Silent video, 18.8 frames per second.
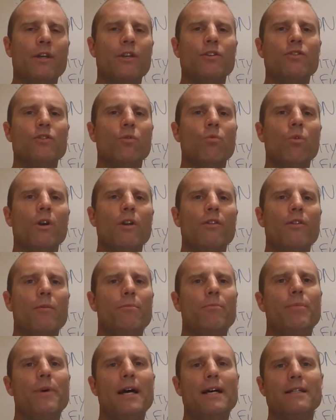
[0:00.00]
So one of the
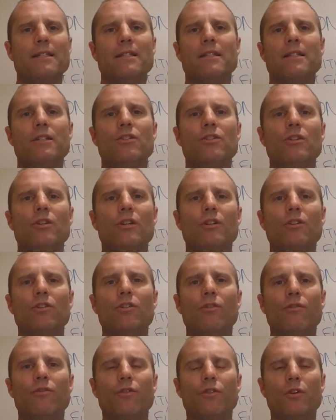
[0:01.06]
best things you can
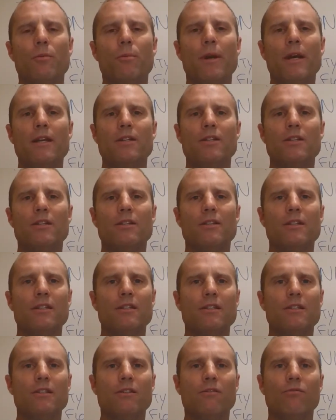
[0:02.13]
do for your patients
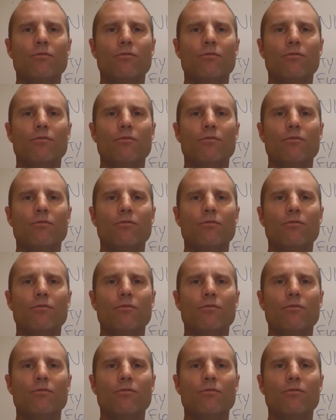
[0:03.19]
is to